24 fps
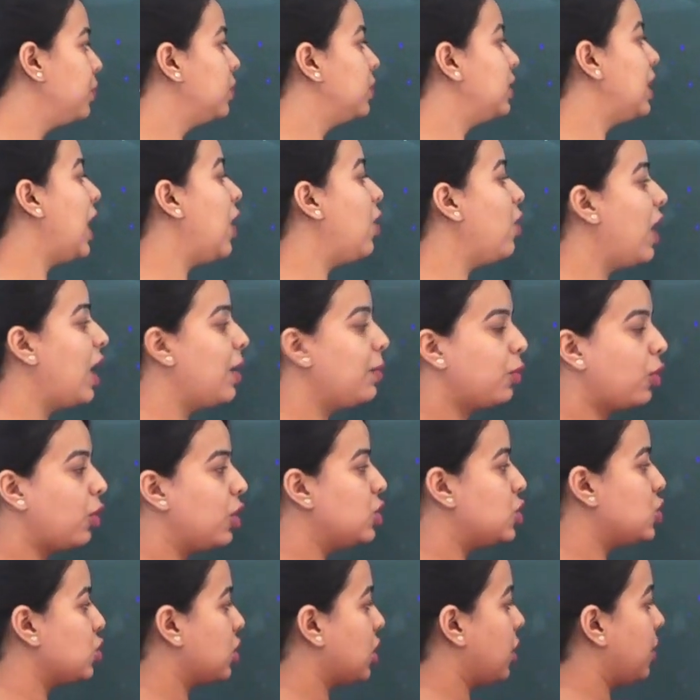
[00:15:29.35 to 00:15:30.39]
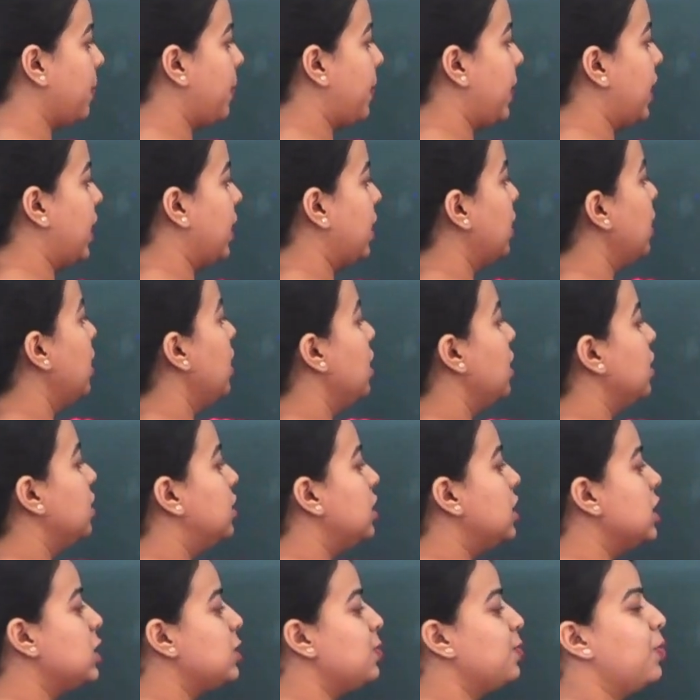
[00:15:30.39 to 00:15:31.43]
Now I am going to compare
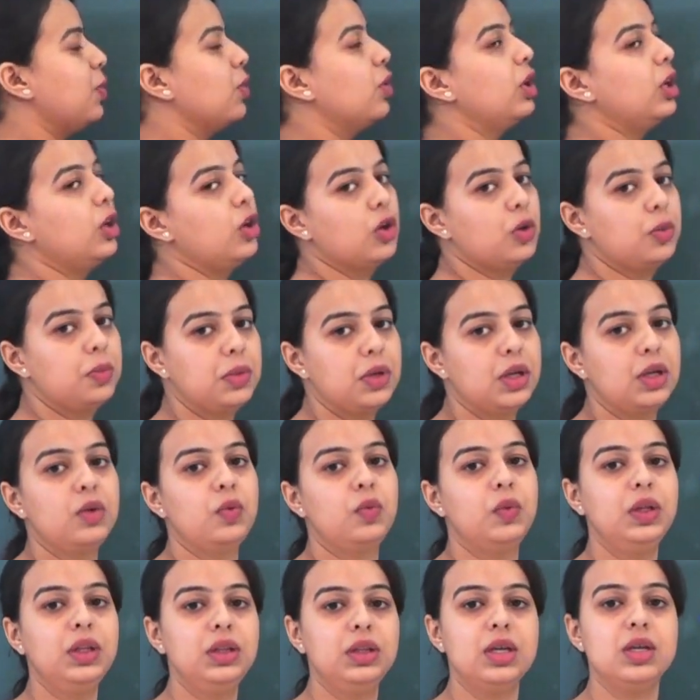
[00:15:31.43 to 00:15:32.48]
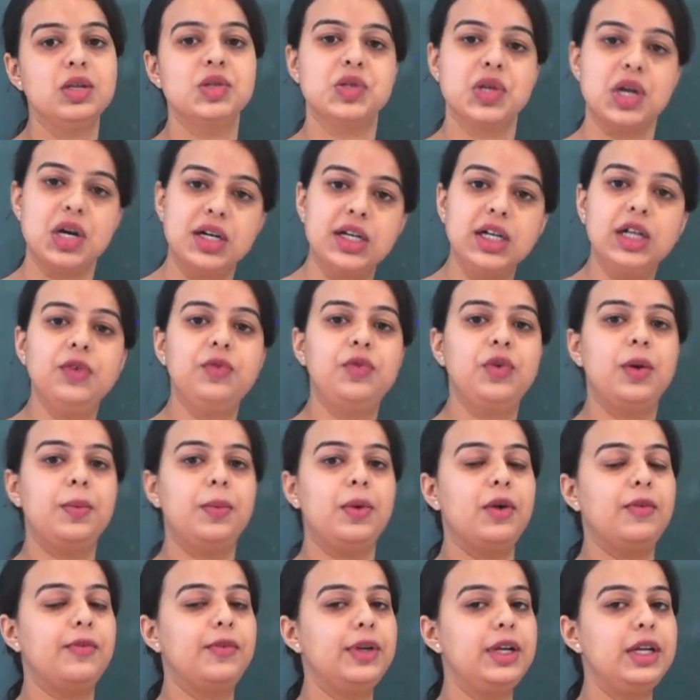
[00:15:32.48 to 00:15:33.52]
this polynomial with the general form
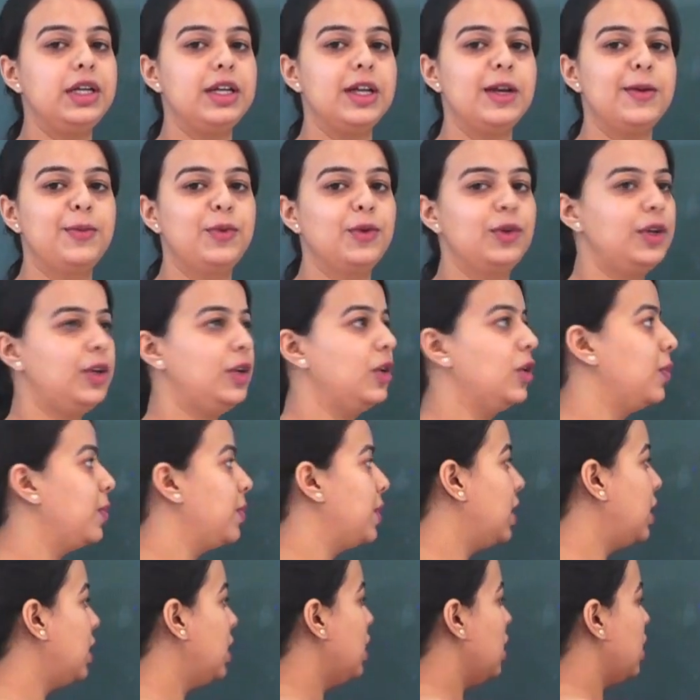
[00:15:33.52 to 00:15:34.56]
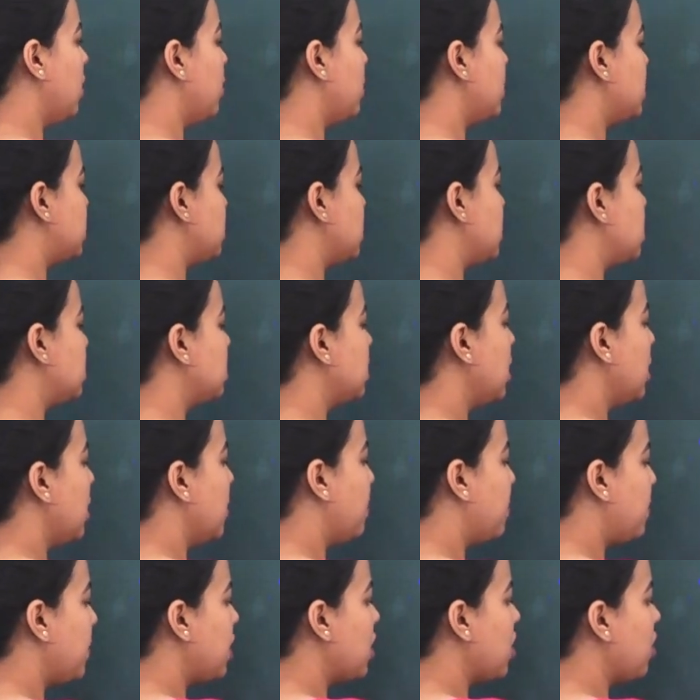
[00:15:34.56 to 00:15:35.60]
of linear polynomial, which is
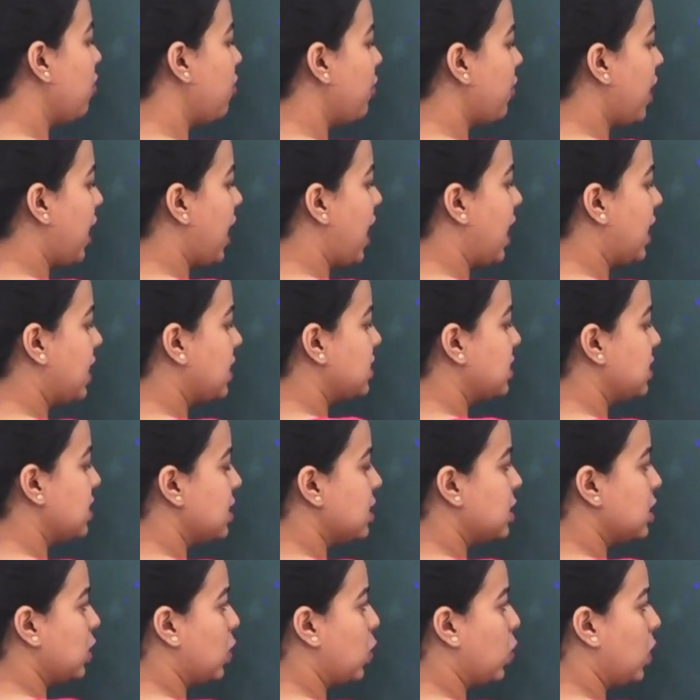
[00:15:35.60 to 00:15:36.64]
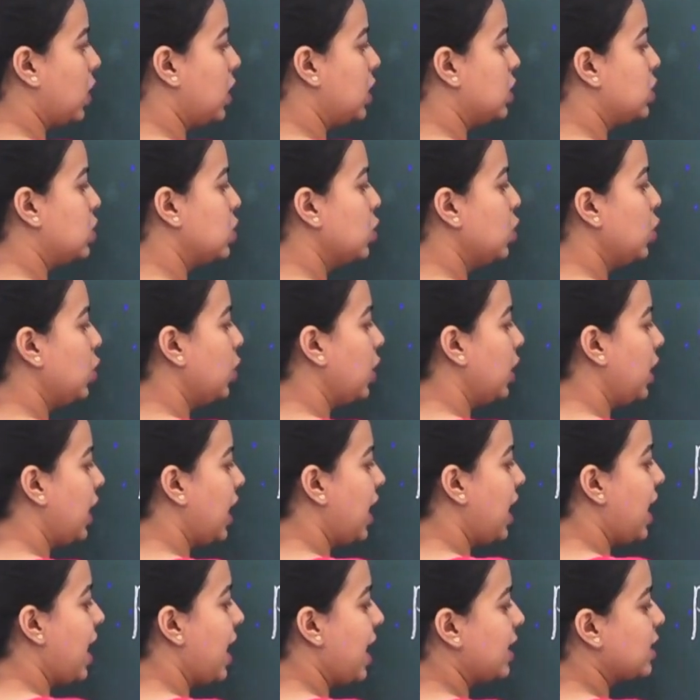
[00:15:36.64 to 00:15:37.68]
p of x is equal to
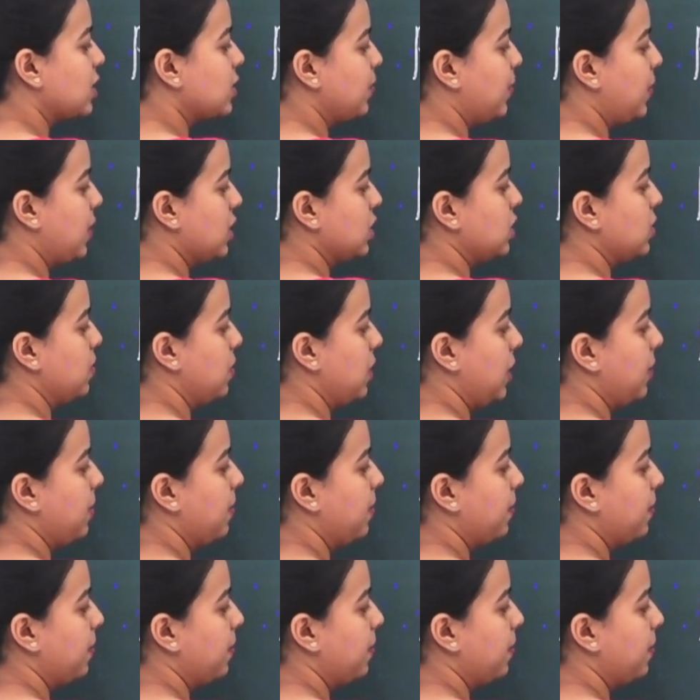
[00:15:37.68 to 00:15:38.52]
ax plus b.